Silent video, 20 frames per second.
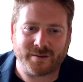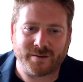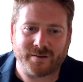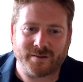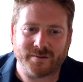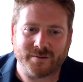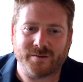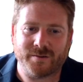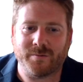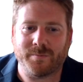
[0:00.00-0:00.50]
and
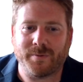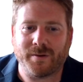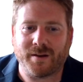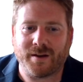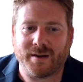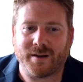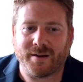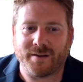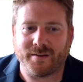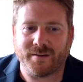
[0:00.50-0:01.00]
cons to
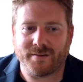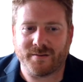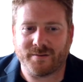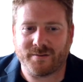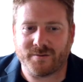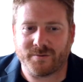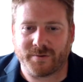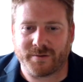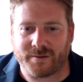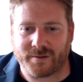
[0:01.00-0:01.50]

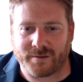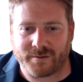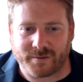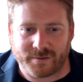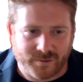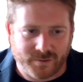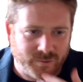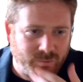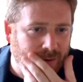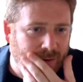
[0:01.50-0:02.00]

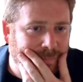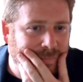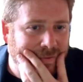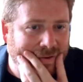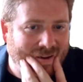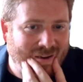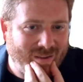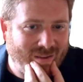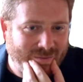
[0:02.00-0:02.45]
apply